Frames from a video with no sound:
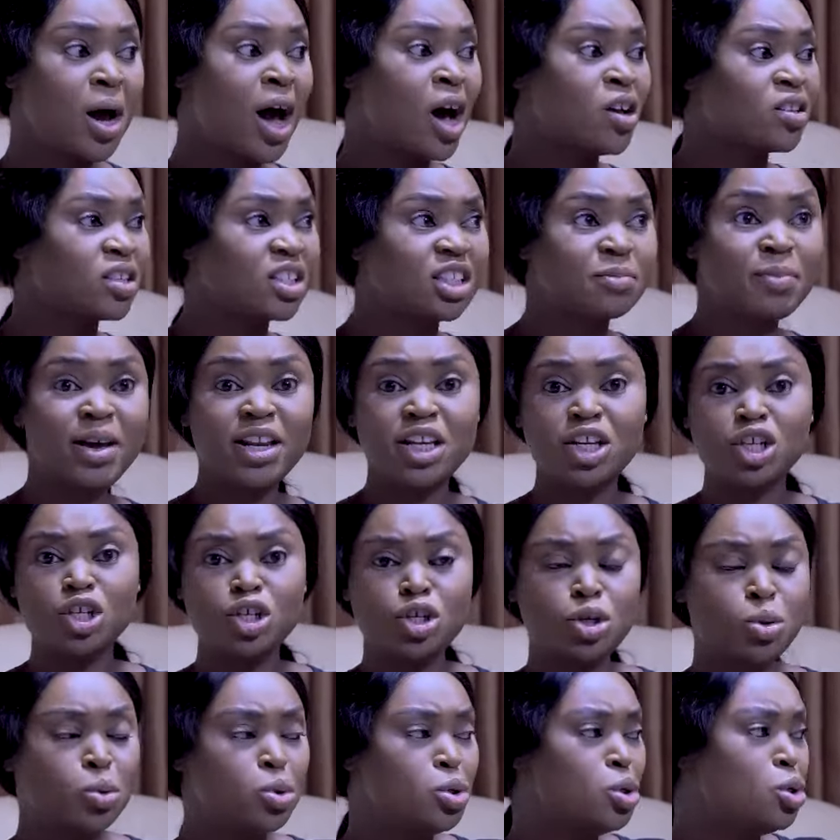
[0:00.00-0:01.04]
This one house is
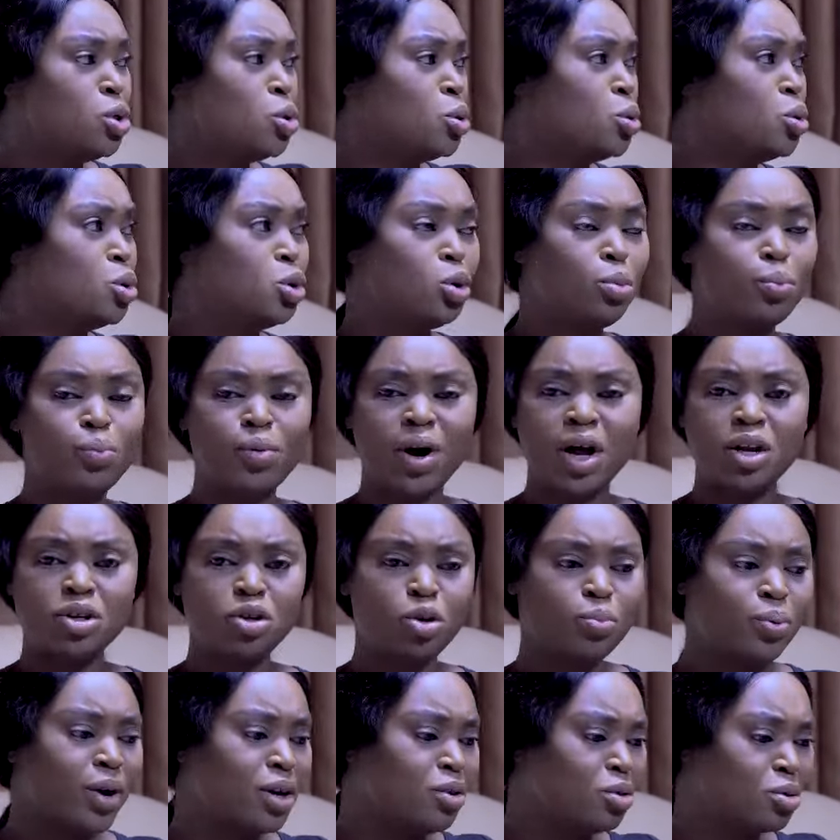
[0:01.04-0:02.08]
smelling new,
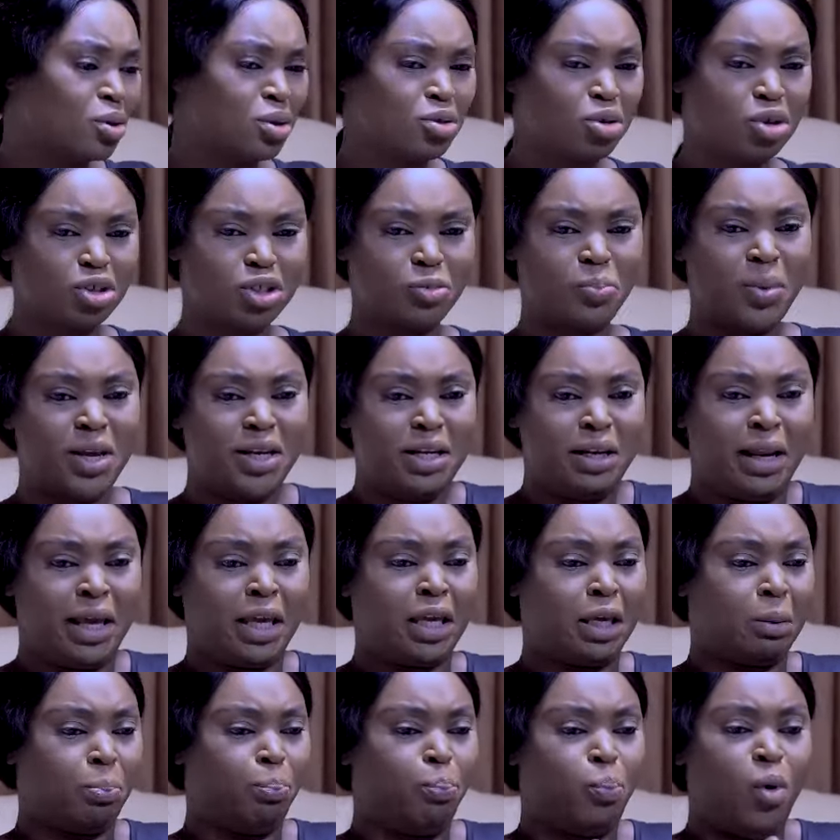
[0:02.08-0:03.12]
brand new. This one just
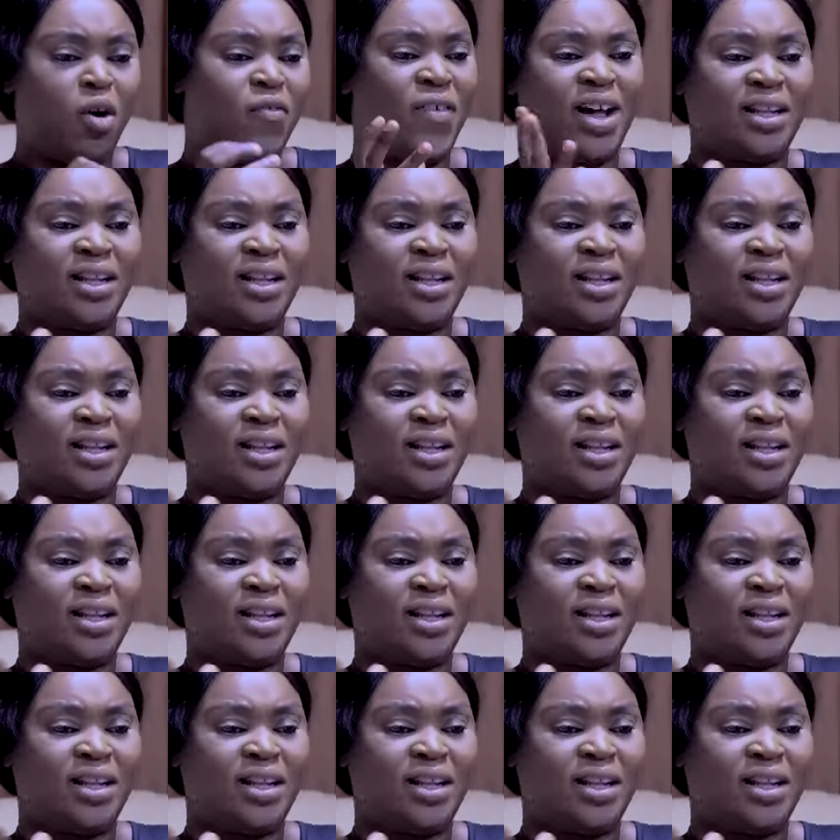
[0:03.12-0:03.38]
smelling like